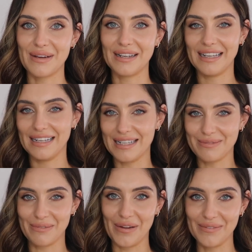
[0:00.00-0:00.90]
one, and let's
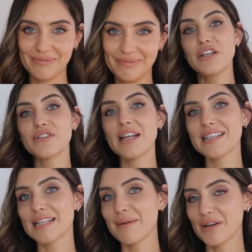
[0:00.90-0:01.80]
move on. So
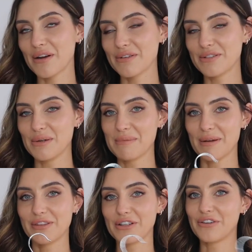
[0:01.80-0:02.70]
next up, we're going to talk
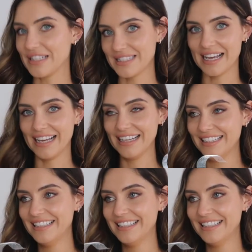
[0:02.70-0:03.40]
about the creaser.